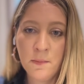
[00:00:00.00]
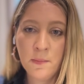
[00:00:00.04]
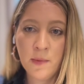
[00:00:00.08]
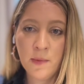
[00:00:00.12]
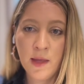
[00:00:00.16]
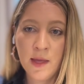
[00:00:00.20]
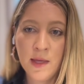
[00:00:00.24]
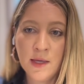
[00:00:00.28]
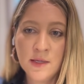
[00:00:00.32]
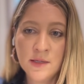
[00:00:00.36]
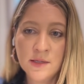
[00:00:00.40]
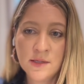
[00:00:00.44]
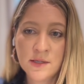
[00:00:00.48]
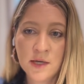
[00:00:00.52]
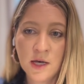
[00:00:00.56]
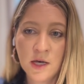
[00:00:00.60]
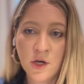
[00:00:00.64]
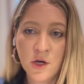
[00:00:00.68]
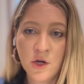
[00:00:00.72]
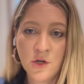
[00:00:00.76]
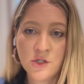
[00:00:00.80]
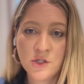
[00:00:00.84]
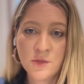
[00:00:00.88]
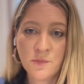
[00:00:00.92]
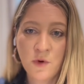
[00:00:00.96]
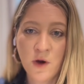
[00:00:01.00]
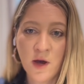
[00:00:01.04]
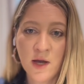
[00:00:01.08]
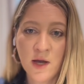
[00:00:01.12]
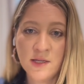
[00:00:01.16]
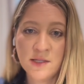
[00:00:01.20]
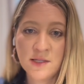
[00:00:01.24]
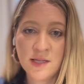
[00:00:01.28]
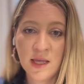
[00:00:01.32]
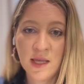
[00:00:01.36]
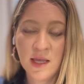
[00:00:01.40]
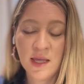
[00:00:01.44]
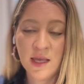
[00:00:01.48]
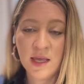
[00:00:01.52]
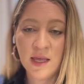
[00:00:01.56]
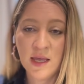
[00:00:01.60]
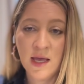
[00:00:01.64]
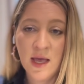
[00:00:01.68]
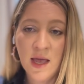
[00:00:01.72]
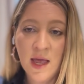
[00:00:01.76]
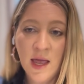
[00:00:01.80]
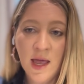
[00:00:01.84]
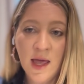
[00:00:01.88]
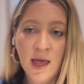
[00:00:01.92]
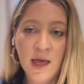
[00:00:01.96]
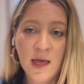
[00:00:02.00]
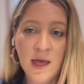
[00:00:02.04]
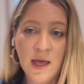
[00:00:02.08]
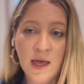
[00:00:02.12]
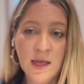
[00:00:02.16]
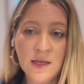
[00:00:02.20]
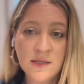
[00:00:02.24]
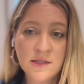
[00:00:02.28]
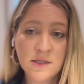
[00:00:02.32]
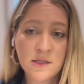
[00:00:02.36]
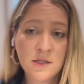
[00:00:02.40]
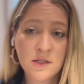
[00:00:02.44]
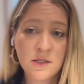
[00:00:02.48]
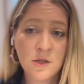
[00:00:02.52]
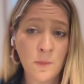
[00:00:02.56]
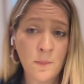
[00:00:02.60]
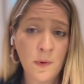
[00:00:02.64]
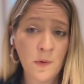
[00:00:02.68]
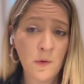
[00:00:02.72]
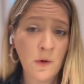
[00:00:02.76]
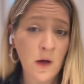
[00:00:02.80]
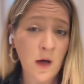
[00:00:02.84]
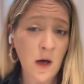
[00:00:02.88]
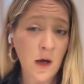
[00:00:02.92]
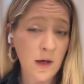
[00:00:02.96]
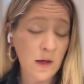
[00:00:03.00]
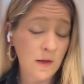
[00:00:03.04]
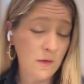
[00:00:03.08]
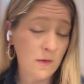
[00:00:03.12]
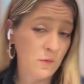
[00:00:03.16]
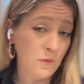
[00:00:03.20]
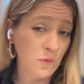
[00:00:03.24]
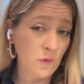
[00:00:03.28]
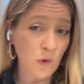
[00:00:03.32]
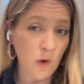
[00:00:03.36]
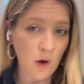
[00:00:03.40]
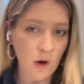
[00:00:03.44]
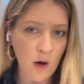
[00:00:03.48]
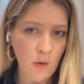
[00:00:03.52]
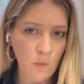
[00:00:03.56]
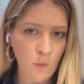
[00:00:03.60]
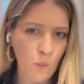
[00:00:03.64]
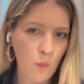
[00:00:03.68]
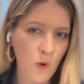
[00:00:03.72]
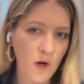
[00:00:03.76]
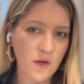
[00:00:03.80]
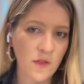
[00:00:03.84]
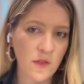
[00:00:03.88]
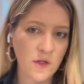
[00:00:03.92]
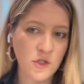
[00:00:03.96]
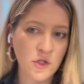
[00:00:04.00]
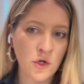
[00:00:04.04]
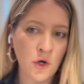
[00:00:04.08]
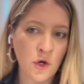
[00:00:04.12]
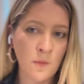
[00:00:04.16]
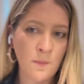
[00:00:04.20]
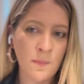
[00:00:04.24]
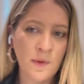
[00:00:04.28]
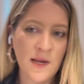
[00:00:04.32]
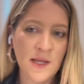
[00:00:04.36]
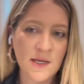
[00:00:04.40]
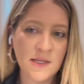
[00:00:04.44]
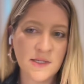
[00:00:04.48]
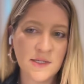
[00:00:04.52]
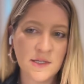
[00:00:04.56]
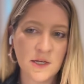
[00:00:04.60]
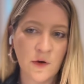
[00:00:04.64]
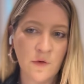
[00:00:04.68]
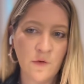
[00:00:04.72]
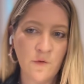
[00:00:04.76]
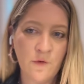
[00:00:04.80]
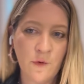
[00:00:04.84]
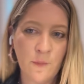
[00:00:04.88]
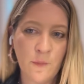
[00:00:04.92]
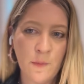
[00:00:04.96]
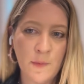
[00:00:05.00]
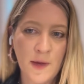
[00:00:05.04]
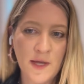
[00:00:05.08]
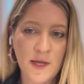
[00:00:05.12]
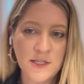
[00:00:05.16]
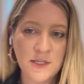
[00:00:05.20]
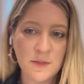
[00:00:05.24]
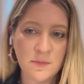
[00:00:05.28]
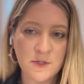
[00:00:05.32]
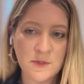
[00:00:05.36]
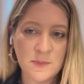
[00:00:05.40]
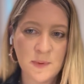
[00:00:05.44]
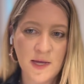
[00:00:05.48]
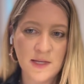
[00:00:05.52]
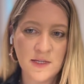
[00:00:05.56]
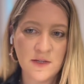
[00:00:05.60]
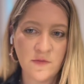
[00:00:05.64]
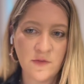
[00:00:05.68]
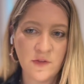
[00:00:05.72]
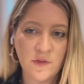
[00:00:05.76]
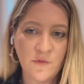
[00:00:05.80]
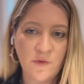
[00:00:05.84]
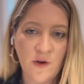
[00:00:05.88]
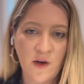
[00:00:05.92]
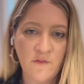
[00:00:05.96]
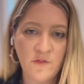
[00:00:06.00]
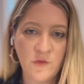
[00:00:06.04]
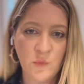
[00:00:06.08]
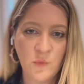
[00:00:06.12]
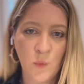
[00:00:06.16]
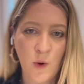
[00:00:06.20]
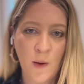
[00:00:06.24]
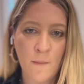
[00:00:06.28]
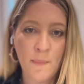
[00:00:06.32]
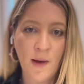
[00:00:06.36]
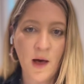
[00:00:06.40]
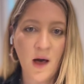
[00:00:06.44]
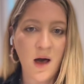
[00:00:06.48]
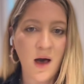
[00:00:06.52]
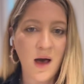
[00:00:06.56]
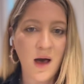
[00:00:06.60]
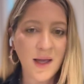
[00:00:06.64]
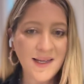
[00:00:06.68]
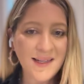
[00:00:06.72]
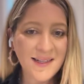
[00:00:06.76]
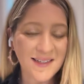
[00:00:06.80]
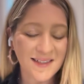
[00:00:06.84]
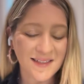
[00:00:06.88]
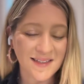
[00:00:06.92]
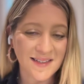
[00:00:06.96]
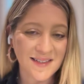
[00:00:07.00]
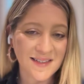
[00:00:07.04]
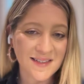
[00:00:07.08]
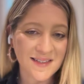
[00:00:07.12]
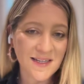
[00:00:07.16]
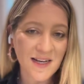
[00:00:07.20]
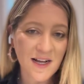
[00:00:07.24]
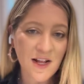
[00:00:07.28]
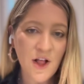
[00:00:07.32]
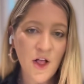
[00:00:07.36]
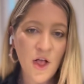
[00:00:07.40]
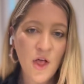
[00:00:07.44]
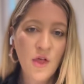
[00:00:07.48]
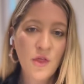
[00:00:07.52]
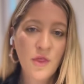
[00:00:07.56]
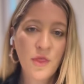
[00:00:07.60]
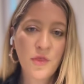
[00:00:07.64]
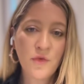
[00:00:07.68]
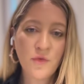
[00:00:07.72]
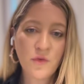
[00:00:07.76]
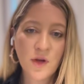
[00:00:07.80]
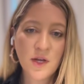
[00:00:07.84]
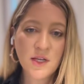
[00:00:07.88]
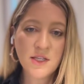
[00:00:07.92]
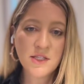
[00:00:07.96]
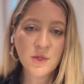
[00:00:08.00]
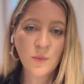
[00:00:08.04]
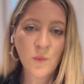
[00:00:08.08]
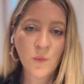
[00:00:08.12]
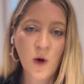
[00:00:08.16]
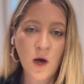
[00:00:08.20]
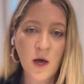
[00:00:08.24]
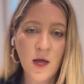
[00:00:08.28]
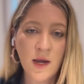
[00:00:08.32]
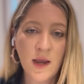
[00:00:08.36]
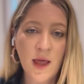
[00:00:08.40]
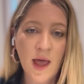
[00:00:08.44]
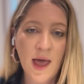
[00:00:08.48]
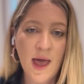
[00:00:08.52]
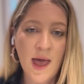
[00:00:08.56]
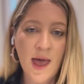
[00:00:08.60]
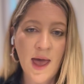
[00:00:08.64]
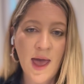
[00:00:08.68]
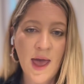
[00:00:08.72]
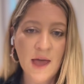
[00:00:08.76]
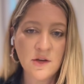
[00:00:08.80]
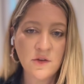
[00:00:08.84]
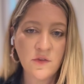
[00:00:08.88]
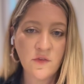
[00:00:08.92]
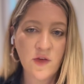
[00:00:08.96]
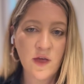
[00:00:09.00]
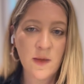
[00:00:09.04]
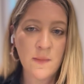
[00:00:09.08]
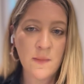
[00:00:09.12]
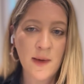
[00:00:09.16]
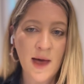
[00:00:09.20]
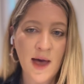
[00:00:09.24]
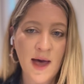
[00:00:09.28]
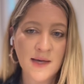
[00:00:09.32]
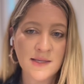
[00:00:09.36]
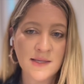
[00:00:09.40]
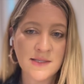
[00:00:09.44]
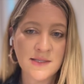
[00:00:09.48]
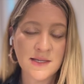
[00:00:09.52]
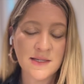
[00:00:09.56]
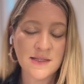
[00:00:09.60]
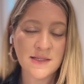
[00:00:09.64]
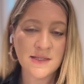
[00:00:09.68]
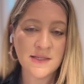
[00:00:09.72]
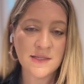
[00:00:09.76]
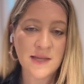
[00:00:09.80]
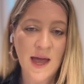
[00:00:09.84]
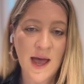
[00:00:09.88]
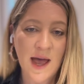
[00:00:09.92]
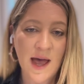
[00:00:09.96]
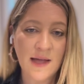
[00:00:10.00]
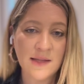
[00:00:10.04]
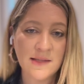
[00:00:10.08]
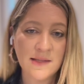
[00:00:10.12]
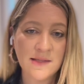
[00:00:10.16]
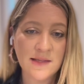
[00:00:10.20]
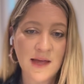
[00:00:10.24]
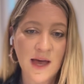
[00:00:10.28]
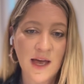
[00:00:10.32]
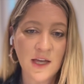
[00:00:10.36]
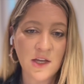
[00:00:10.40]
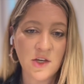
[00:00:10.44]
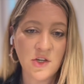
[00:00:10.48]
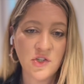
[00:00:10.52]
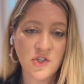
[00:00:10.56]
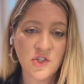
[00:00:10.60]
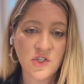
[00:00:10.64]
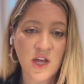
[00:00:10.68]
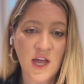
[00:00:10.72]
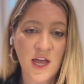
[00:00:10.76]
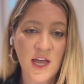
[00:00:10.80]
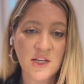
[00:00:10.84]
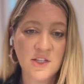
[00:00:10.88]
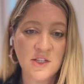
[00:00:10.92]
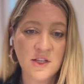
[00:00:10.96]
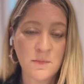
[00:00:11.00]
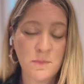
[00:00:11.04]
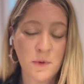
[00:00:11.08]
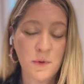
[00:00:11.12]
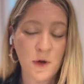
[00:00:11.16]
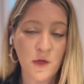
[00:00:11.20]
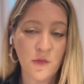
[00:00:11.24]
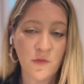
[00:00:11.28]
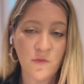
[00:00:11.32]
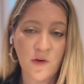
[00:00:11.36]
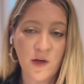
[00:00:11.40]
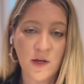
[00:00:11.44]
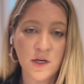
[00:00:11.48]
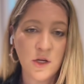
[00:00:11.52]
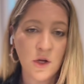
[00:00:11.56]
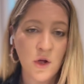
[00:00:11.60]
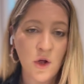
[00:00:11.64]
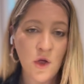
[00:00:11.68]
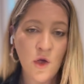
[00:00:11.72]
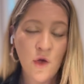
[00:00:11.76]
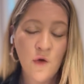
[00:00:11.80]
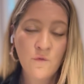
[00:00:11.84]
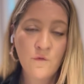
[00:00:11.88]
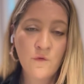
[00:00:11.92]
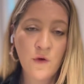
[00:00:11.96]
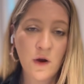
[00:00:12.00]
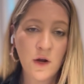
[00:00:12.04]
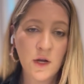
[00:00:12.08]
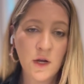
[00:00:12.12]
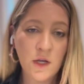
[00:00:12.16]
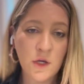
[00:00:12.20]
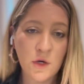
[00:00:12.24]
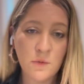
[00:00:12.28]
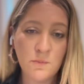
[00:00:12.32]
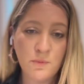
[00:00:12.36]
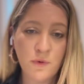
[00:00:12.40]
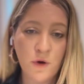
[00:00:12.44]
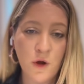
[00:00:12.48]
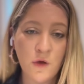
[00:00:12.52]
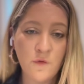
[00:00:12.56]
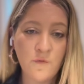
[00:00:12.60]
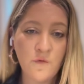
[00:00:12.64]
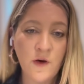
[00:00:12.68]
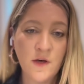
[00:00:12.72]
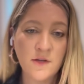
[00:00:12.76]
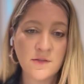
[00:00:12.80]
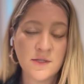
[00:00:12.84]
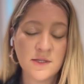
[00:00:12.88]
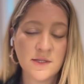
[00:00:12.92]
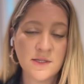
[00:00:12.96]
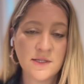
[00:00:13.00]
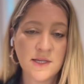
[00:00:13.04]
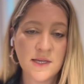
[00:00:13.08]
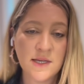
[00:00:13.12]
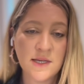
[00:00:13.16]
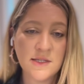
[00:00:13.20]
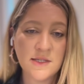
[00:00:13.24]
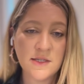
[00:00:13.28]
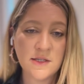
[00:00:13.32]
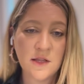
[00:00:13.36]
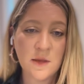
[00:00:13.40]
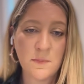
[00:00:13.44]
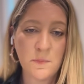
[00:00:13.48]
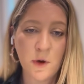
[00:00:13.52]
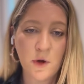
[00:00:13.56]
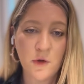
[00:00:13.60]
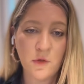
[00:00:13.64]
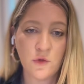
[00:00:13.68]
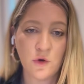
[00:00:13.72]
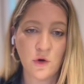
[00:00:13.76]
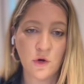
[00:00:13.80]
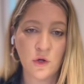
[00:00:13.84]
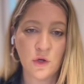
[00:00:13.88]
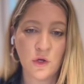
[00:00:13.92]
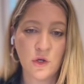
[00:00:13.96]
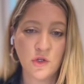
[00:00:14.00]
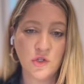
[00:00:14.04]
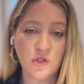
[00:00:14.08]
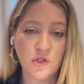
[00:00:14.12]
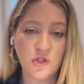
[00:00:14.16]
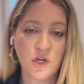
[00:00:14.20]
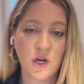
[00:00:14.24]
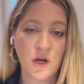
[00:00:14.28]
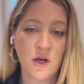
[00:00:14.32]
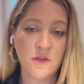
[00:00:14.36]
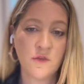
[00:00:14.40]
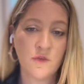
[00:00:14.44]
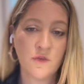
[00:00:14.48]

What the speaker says: is no surprise that he is one of the top list from the betting perspective. Is 5-1, but Highland 3-1 ahead of him as it stands. That could change. They both have had very good profiles this season. They both got a good chance